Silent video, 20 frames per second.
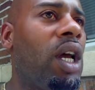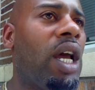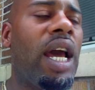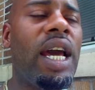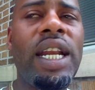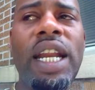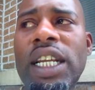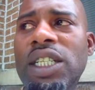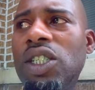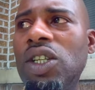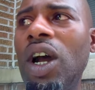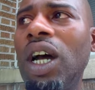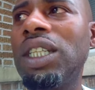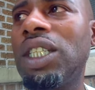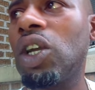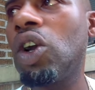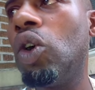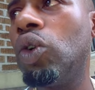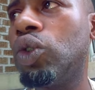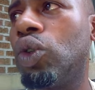And they start
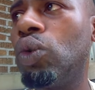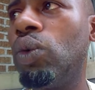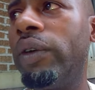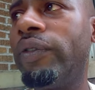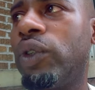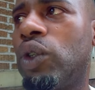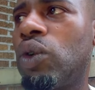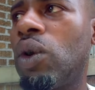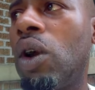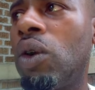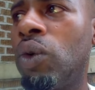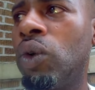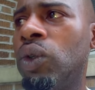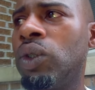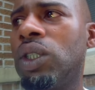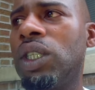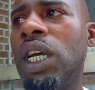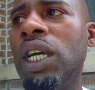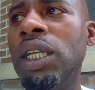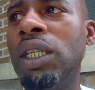to go through
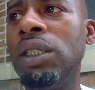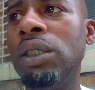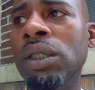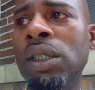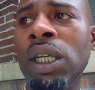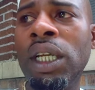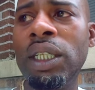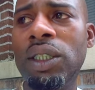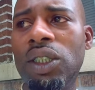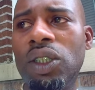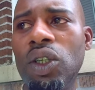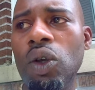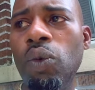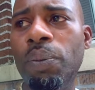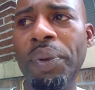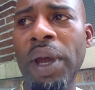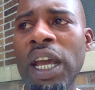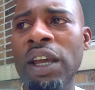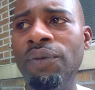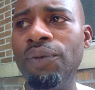withdrawals and get gets so
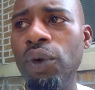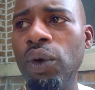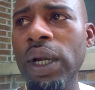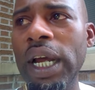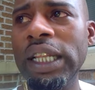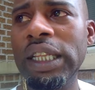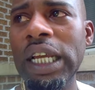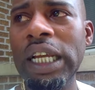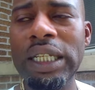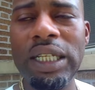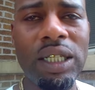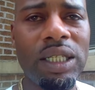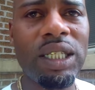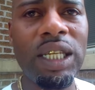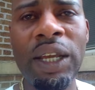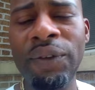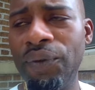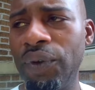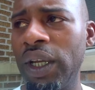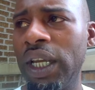painful that they just
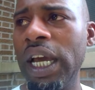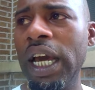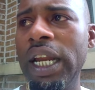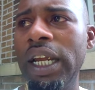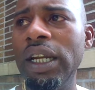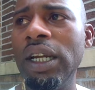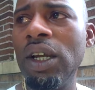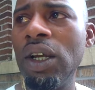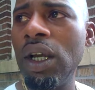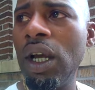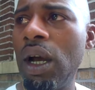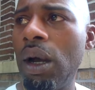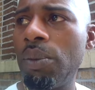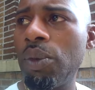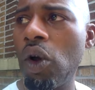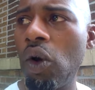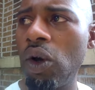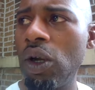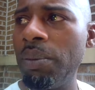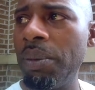say, forget it. I'm
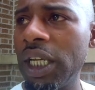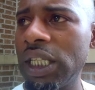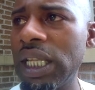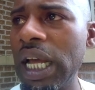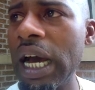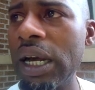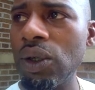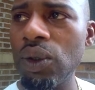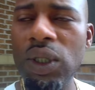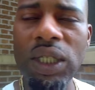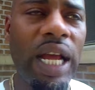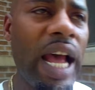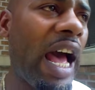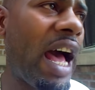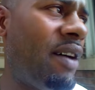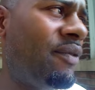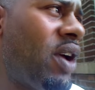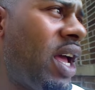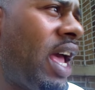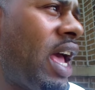going to McDonald's to
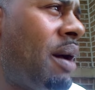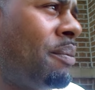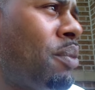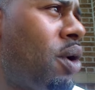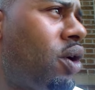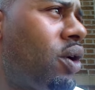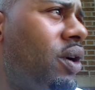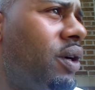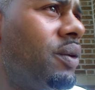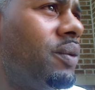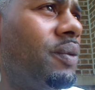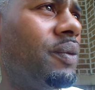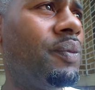have a hamburger.